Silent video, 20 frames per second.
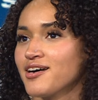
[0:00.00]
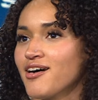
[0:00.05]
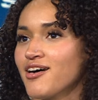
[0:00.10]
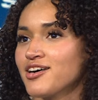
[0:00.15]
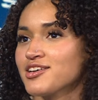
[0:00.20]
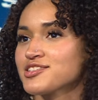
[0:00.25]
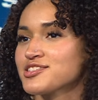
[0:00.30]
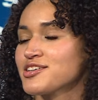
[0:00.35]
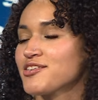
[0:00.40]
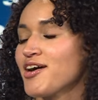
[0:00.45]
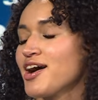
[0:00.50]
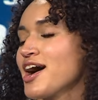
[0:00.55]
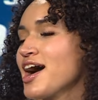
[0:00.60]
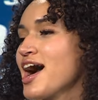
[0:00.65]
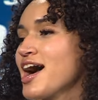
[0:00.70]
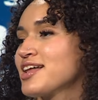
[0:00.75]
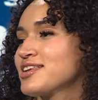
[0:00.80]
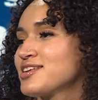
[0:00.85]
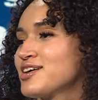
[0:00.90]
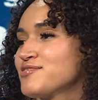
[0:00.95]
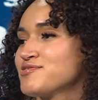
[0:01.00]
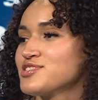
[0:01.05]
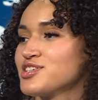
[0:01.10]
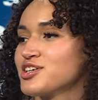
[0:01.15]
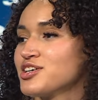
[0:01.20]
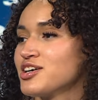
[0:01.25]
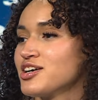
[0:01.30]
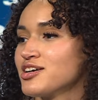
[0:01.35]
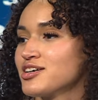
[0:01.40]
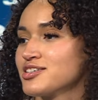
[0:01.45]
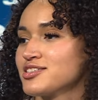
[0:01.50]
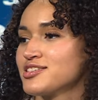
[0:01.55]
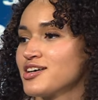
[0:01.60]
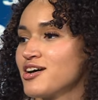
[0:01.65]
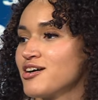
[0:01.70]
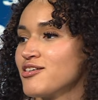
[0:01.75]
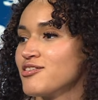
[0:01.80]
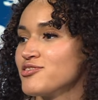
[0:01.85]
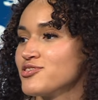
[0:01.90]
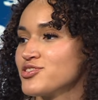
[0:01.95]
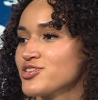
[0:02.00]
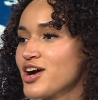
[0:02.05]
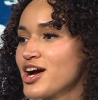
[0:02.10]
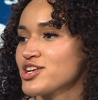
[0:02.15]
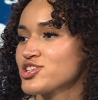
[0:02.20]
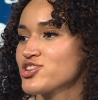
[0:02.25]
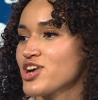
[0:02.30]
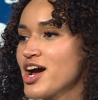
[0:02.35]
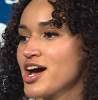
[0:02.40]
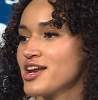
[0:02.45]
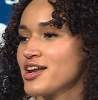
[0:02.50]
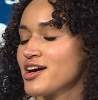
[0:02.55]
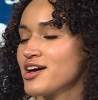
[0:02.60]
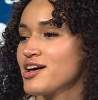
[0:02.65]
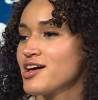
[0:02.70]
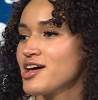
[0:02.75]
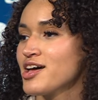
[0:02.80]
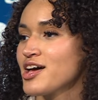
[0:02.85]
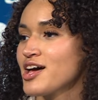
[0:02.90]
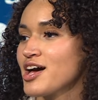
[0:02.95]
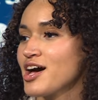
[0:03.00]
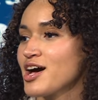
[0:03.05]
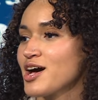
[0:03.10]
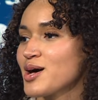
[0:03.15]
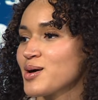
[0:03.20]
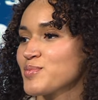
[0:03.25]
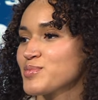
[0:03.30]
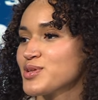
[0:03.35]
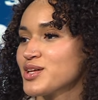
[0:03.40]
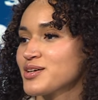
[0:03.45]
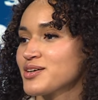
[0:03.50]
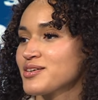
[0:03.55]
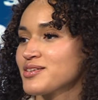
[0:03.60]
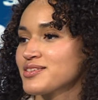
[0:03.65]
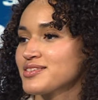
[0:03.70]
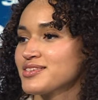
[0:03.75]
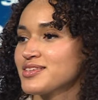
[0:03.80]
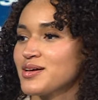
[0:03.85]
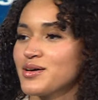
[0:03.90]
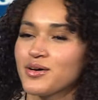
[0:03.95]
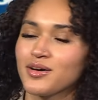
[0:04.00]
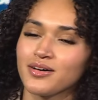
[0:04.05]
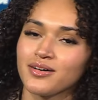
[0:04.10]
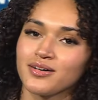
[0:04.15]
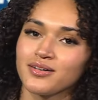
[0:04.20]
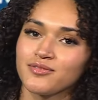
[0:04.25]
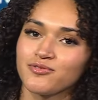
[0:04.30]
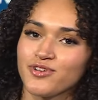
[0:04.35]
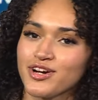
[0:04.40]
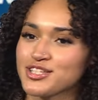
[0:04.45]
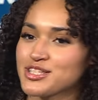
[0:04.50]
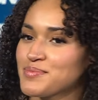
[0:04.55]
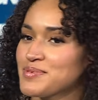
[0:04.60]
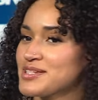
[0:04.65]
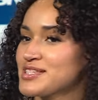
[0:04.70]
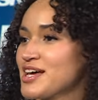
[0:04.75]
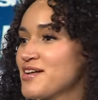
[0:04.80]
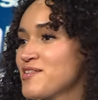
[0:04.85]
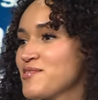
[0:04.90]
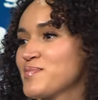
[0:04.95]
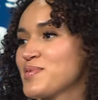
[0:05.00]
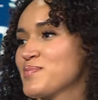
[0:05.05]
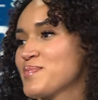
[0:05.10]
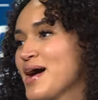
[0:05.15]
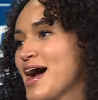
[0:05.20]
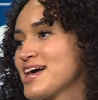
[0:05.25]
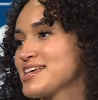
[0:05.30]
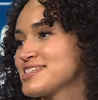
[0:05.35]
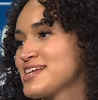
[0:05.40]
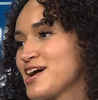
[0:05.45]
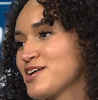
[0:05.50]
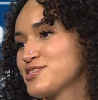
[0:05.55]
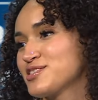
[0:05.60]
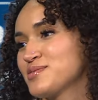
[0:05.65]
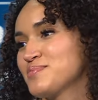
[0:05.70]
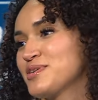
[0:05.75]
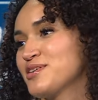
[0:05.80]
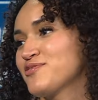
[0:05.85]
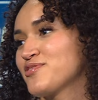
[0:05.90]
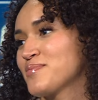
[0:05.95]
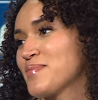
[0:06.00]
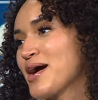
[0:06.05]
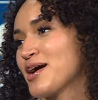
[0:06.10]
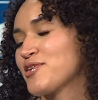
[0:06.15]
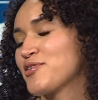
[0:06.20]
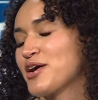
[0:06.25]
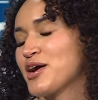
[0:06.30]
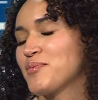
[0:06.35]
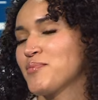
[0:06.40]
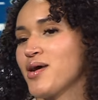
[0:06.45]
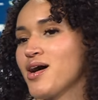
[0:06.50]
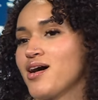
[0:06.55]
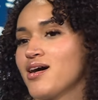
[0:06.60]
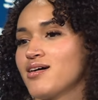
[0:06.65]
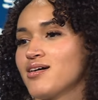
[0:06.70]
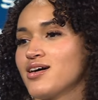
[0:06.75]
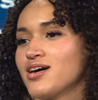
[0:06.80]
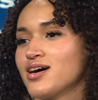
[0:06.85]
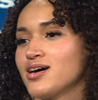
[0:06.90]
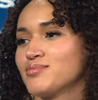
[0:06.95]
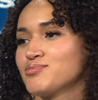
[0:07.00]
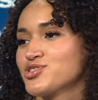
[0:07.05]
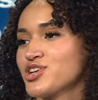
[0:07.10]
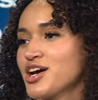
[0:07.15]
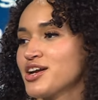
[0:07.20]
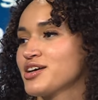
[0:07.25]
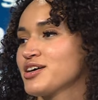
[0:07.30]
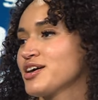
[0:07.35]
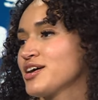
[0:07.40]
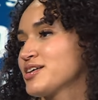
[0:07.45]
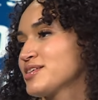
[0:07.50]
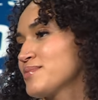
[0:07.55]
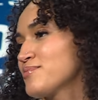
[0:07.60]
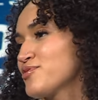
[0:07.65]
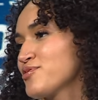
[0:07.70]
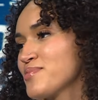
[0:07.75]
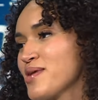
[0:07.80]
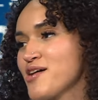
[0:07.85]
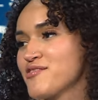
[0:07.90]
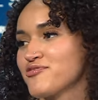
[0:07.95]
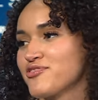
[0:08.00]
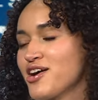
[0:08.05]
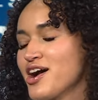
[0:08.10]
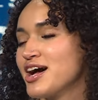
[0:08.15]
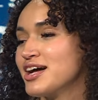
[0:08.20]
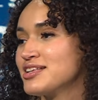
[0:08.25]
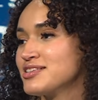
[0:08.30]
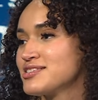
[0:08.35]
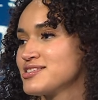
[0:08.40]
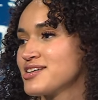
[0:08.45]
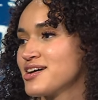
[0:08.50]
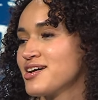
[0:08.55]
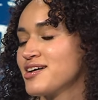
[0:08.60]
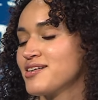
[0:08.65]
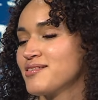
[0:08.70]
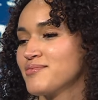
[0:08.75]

also I love to cook. So, you know, I try to the recipes that have been passed down to me from my grandma, try to cook them for my friends,